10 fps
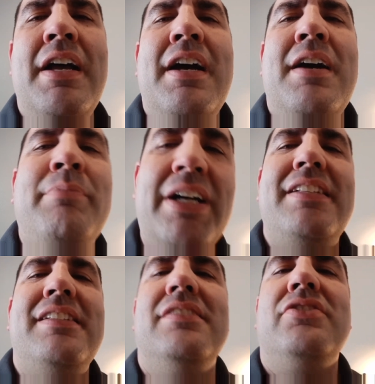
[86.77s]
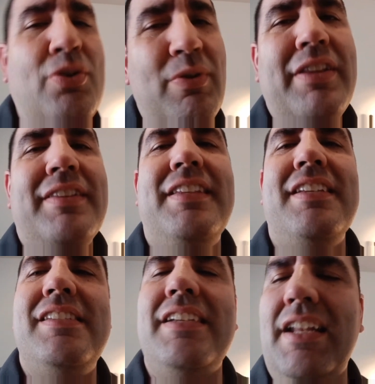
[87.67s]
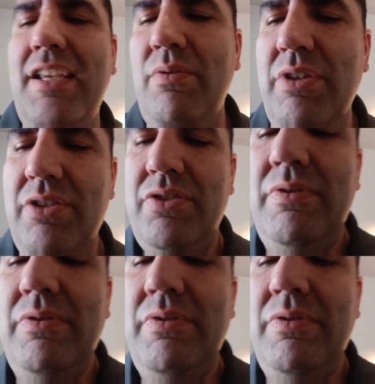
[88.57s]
But two other things you got to get when you're doing that.